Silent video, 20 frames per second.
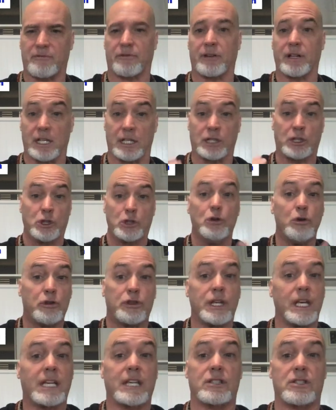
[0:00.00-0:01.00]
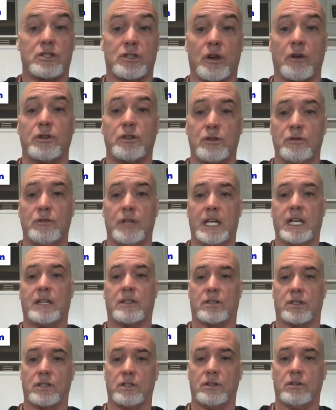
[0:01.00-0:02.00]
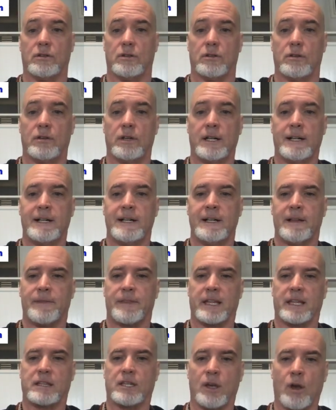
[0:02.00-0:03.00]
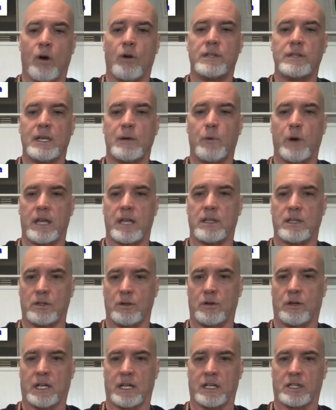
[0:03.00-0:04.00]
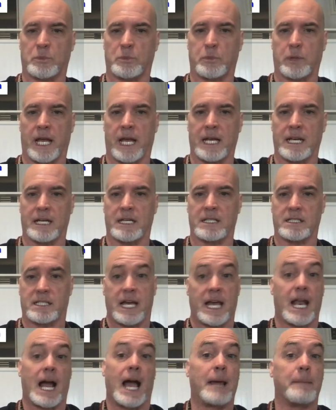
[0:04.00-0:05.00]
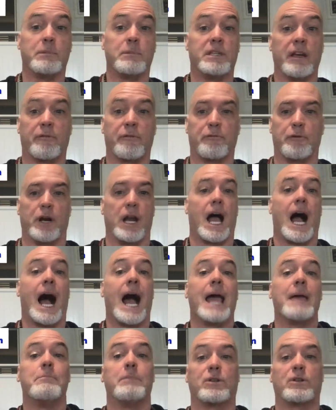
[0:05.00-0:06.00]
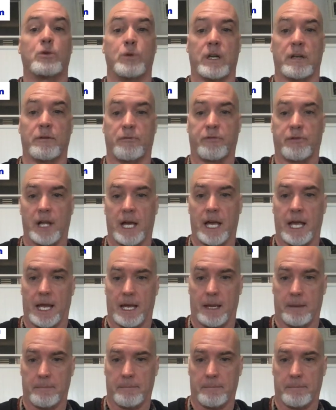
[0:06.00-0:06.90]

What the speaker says: feeling. You think it's so unique to you that the only way that you can explain it is that I'm different. I'm a twin flame.